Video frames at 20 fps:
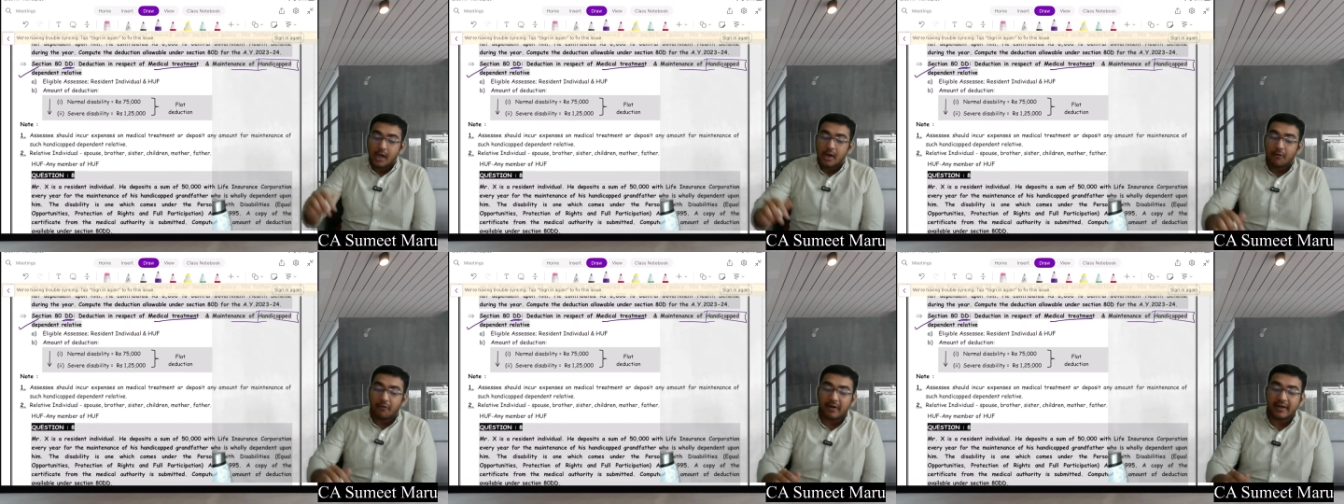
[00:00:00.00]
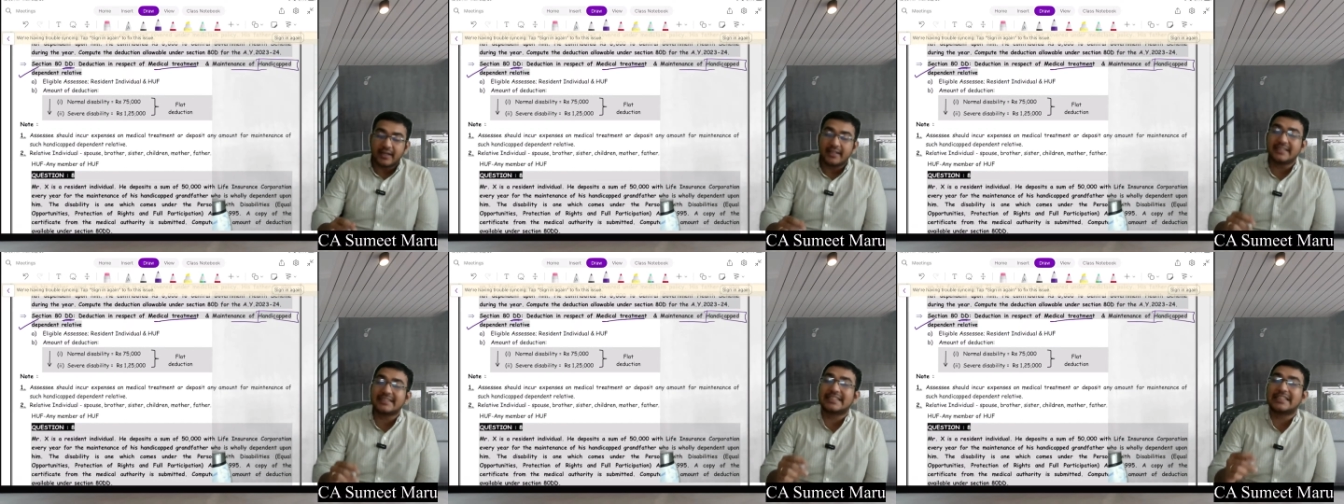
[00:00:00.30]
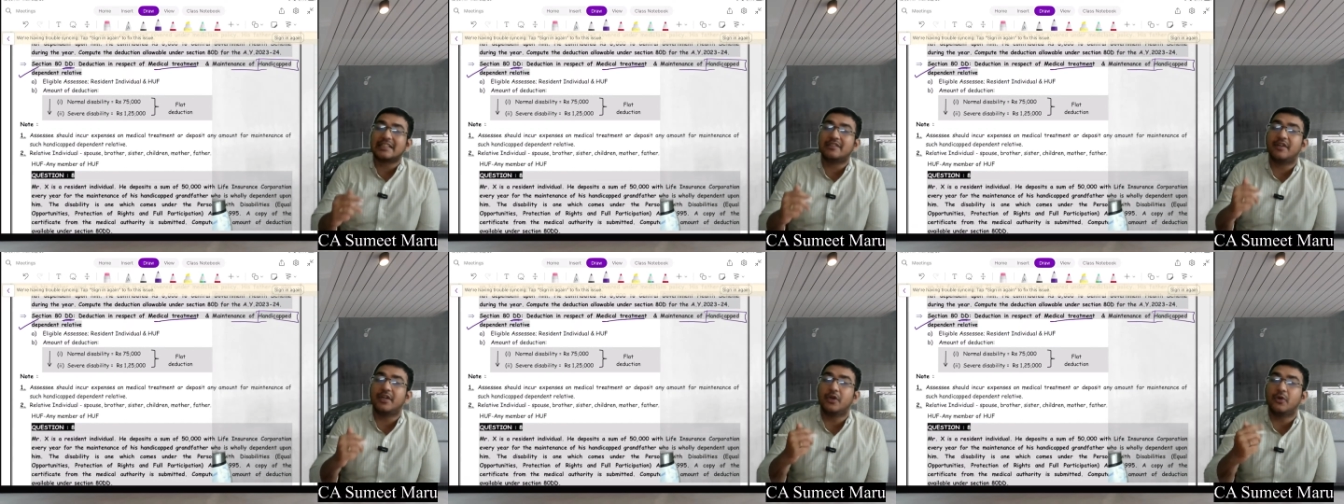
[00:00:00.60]
When it is
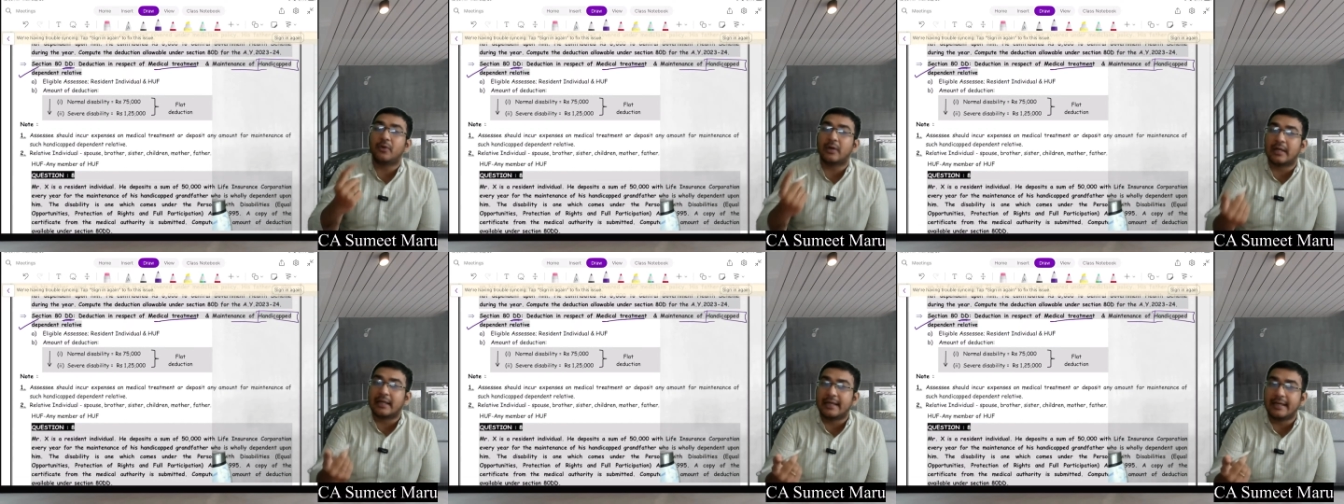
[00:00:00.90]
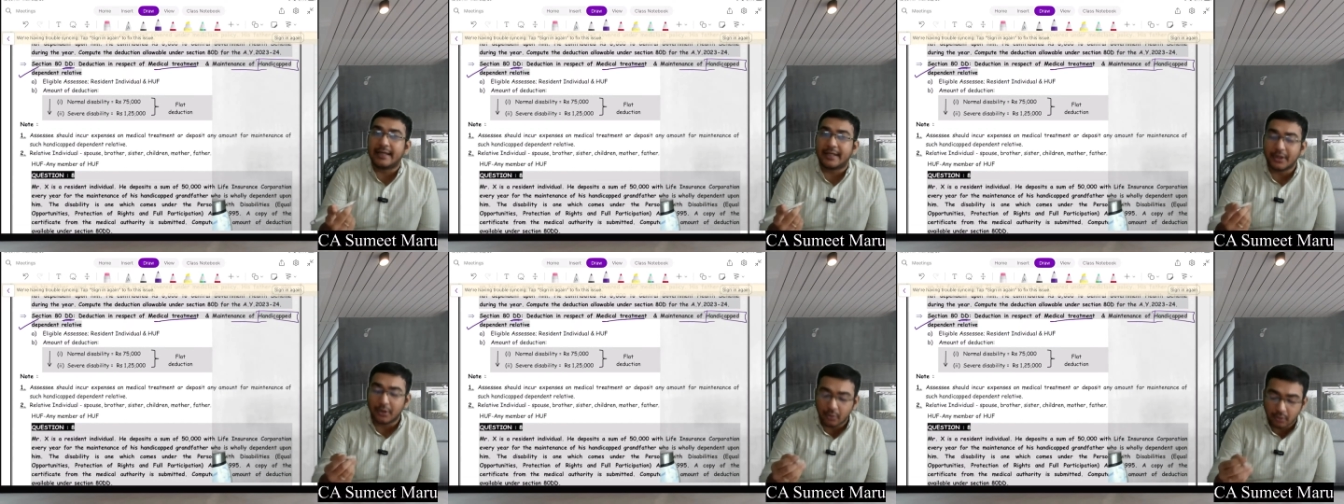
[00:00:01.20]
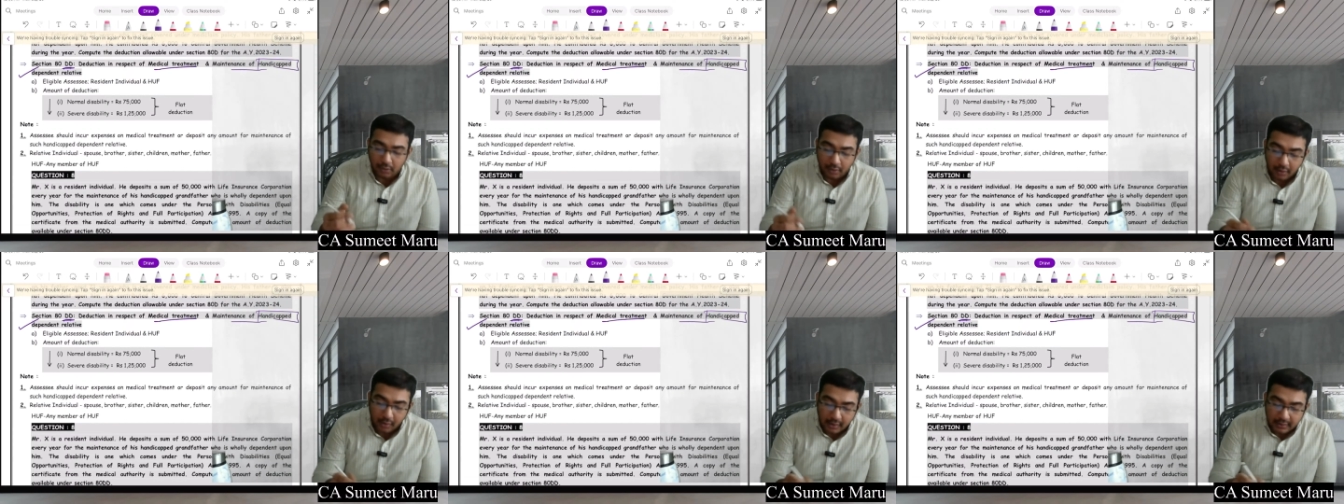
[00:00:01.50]
given to
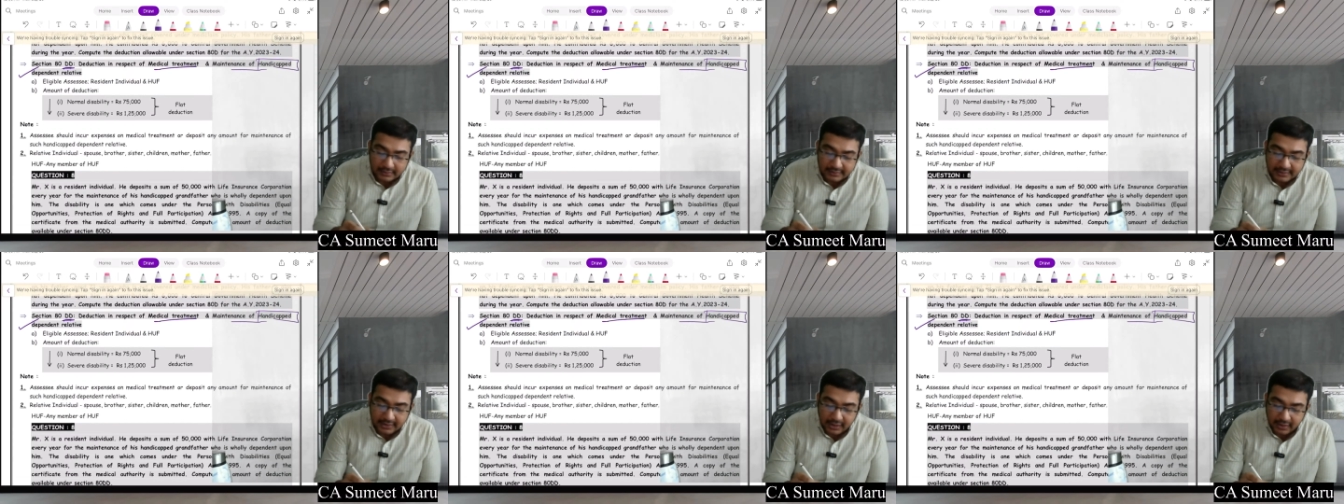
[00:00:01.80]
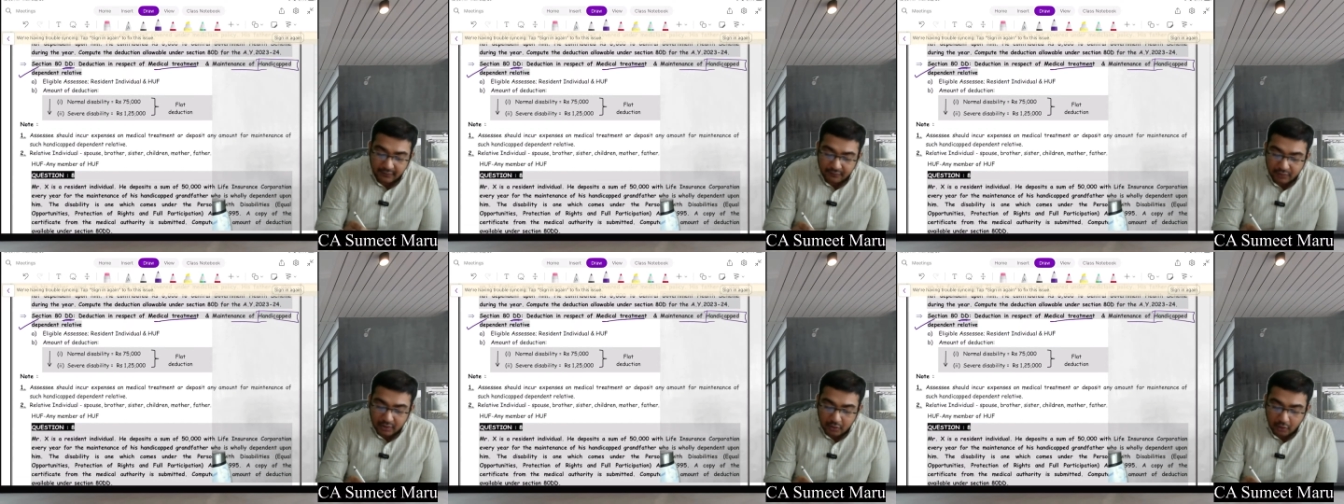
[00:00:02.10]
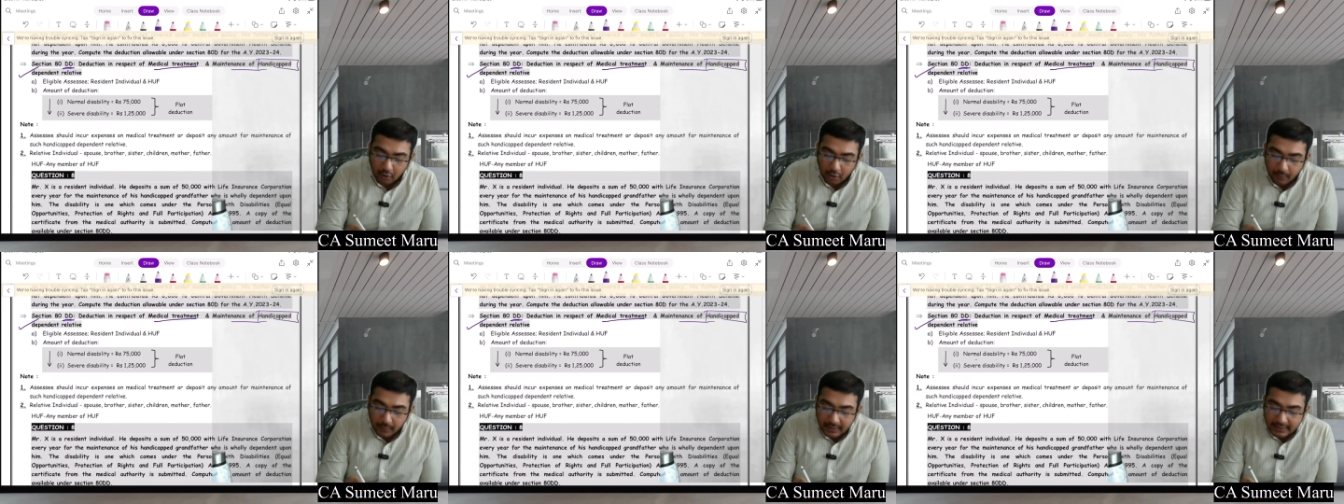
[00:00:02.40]
relative, see if the
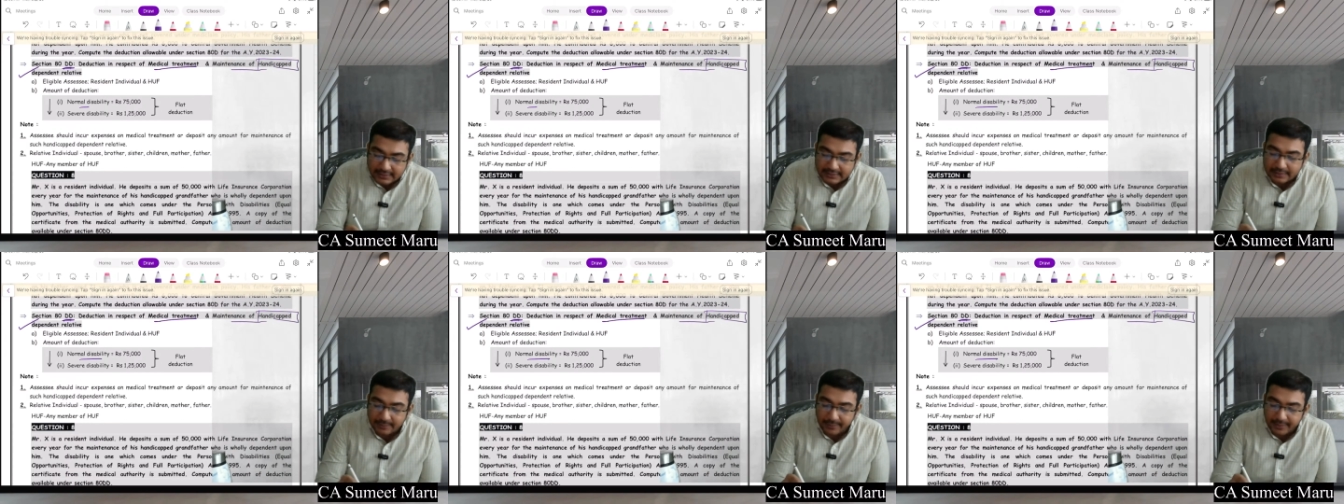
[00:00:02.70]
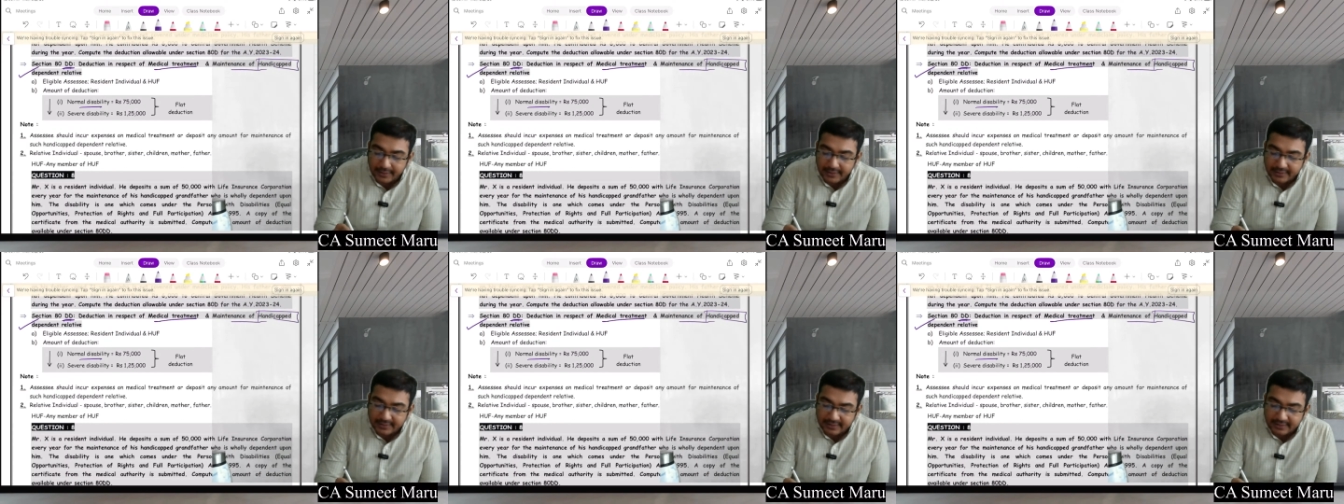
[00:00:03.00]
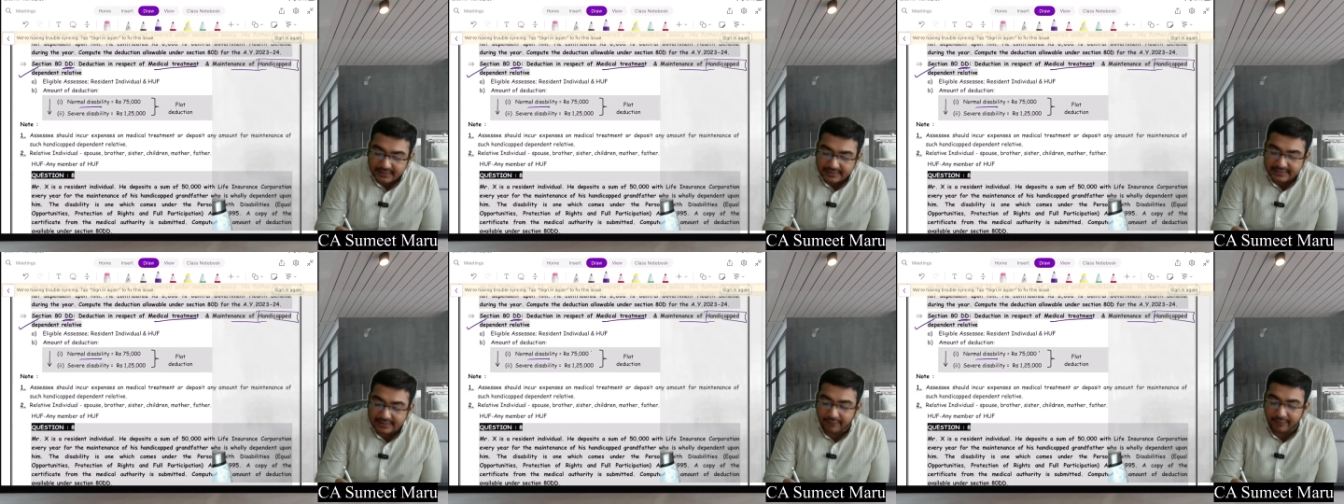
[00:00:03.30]
normal disability
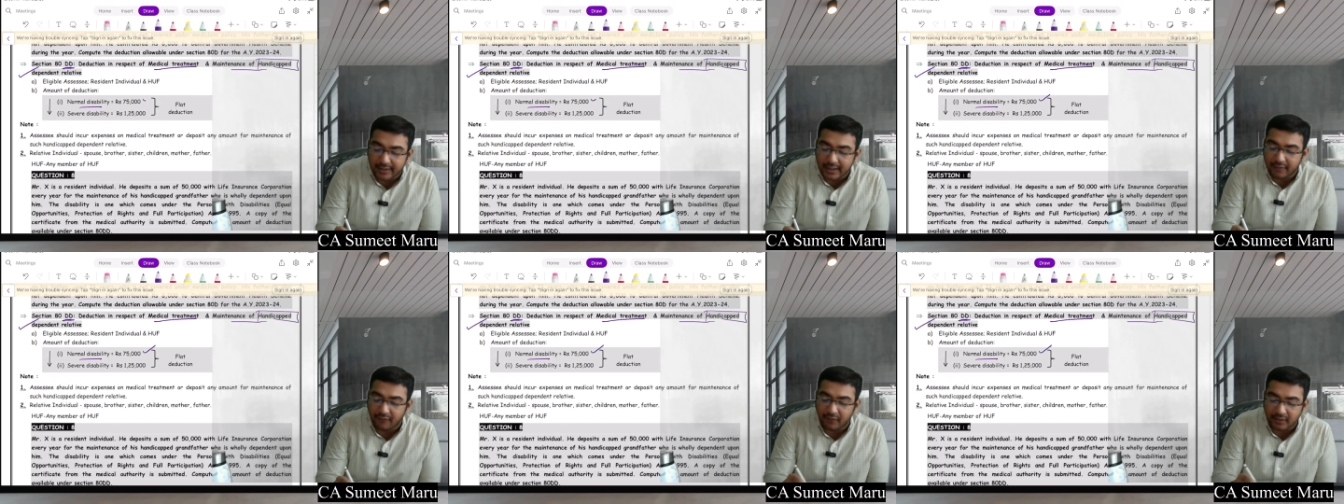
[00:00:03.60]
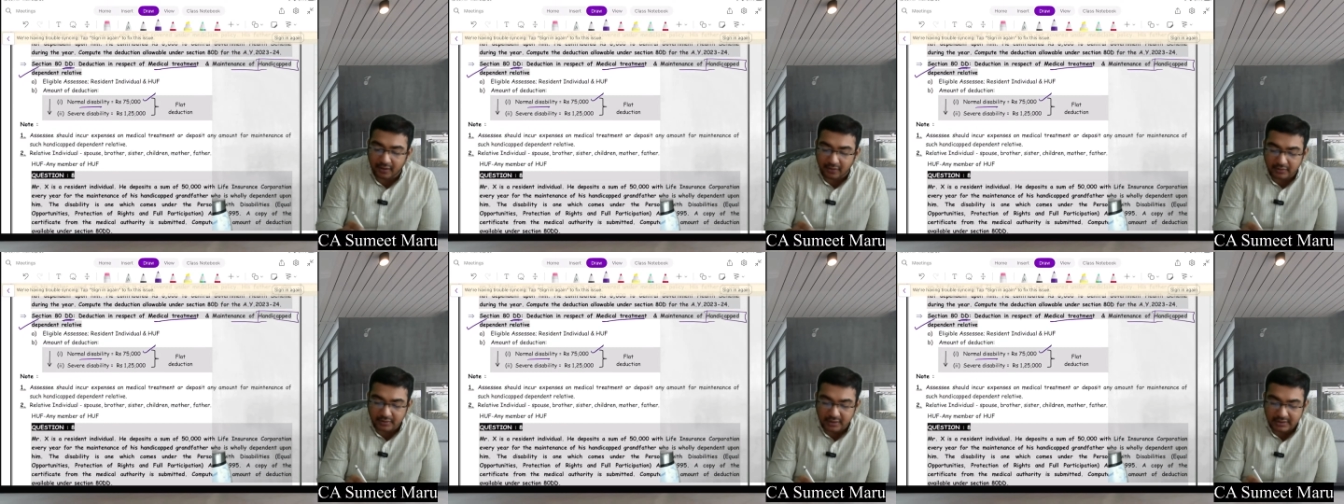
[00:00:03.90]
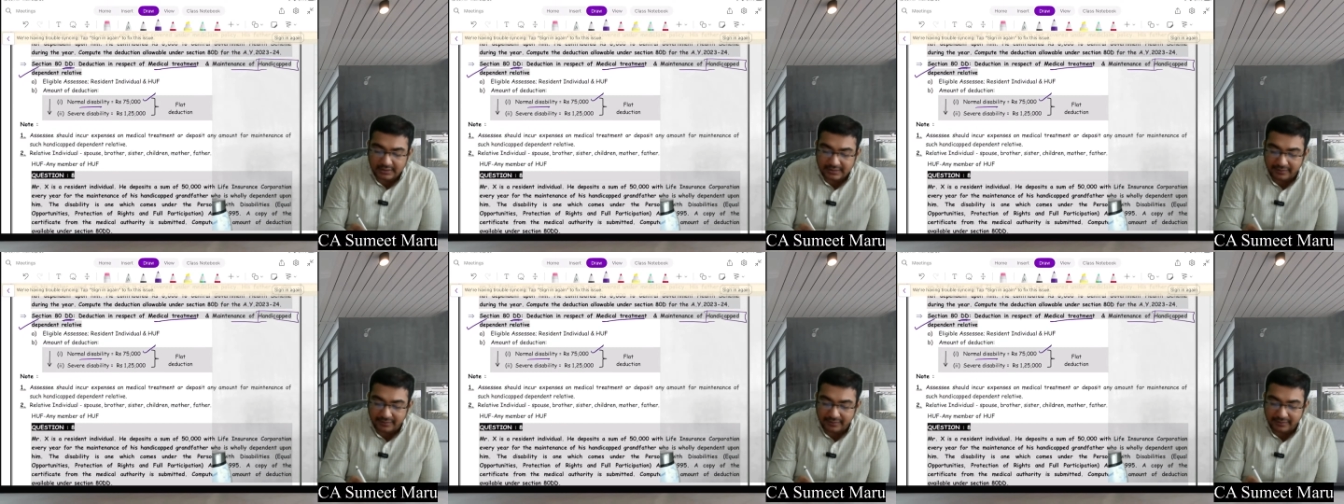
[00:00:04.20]
there is 75,000,